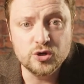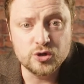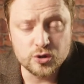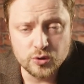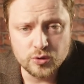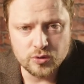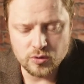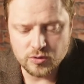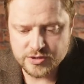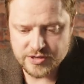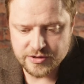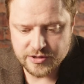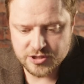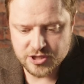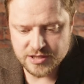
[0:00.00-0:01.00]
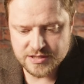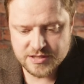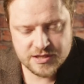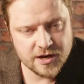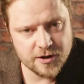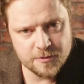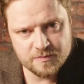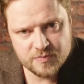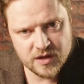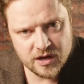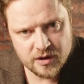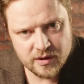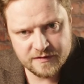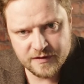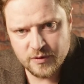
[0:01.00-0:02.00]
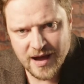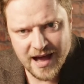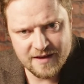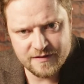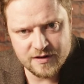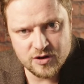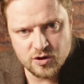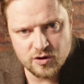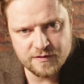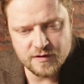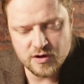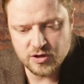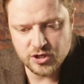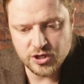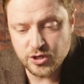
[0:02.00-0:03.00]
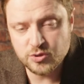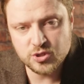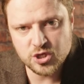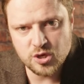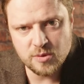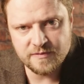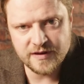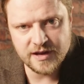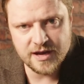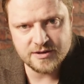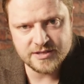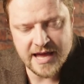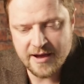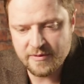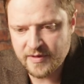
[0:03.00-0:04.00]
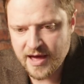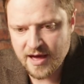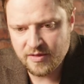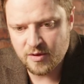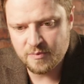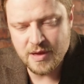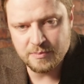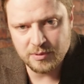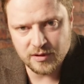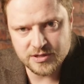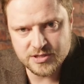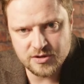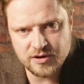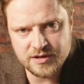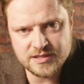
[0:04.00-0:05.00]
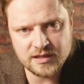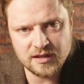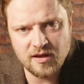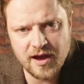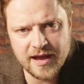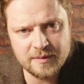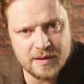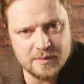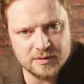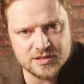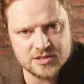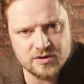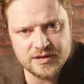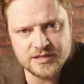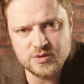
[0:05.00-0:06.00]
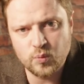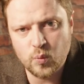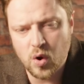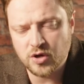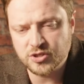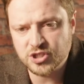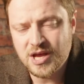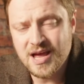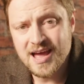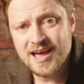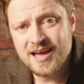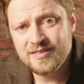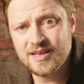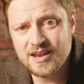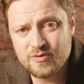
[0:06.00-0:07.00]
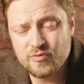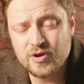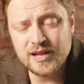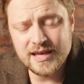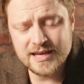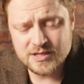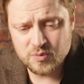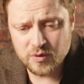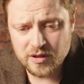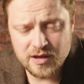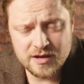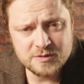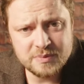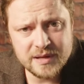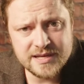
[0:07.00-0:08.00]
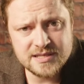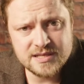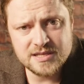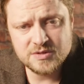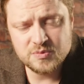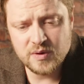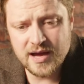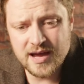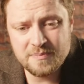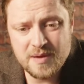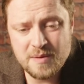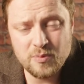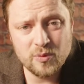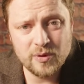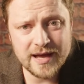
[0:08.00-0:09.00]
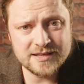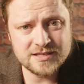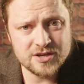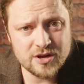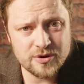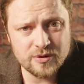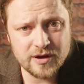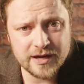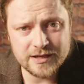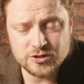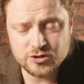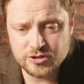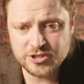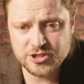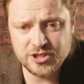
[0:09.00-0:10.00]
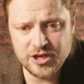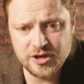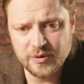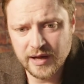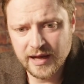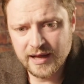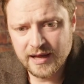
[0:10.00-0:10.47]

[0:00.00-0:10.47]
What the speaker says: Google searches. So, you know, if you have enough YouTube videos out there that people are starting to like, people are starting to watch, then it really is one of those places where people will get to know, like, and trust you.